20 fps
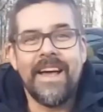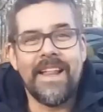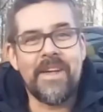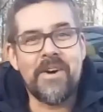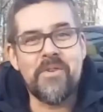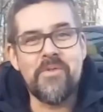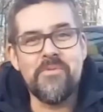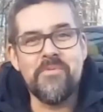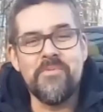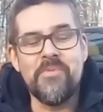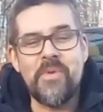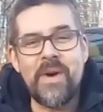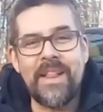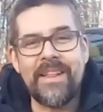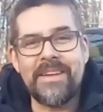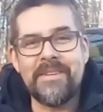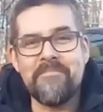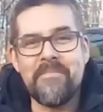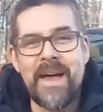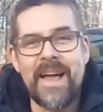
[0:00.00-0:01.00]
Hello and
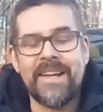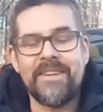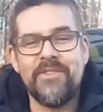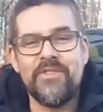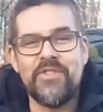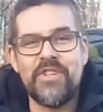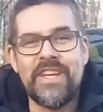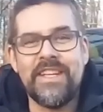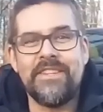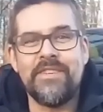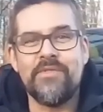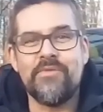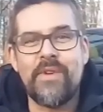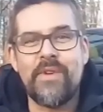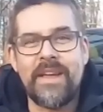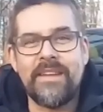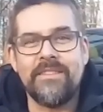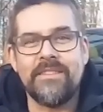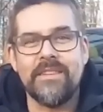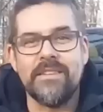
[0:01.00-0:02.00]
welcome back to GT
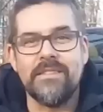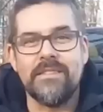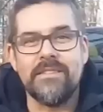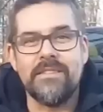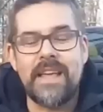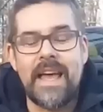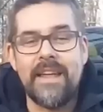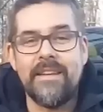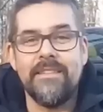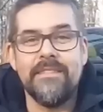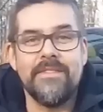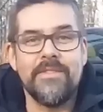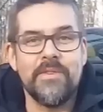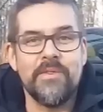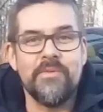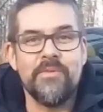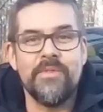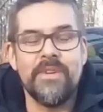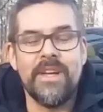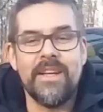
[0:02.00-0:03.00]
Races and
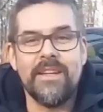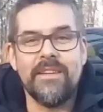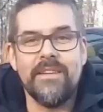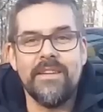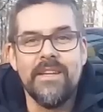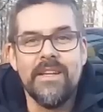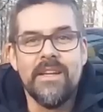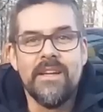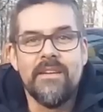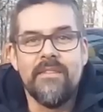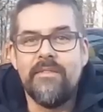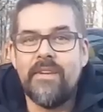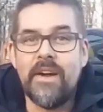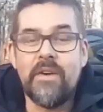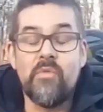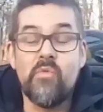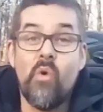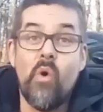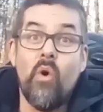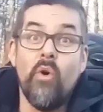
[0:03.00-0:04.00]
to
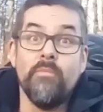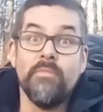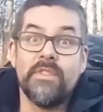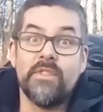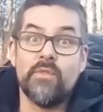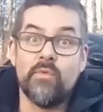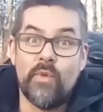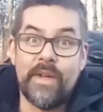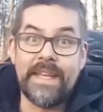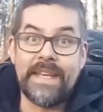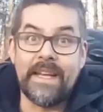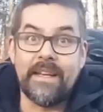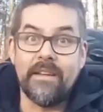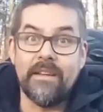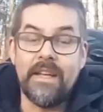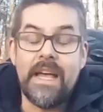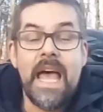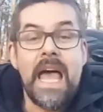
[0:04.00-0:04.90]
very warm Sweden.